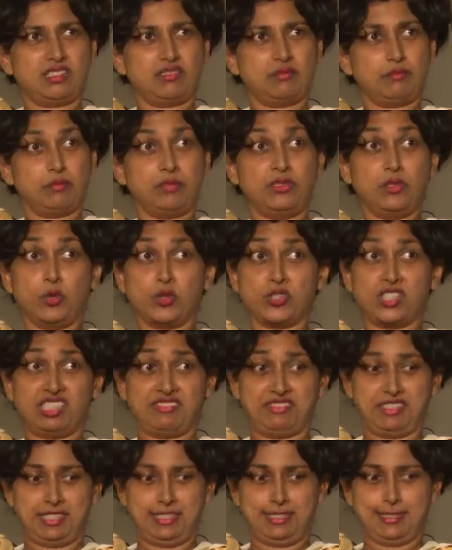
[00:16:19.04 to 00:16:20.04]
yeah. Those are
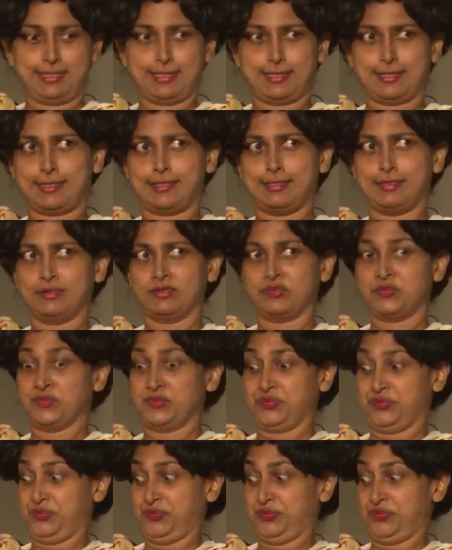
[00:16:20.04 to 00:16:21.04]
the worst.
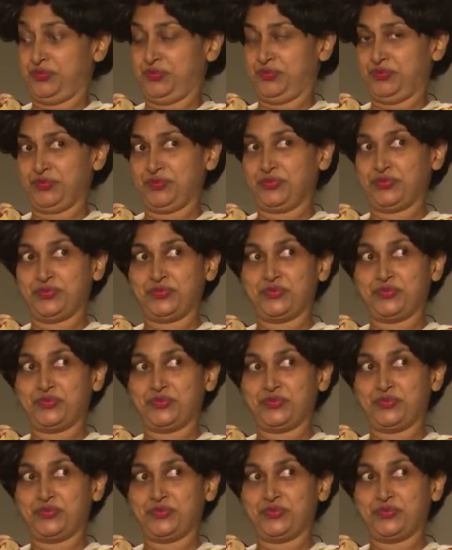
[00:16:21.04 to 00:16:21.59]
I don't know. You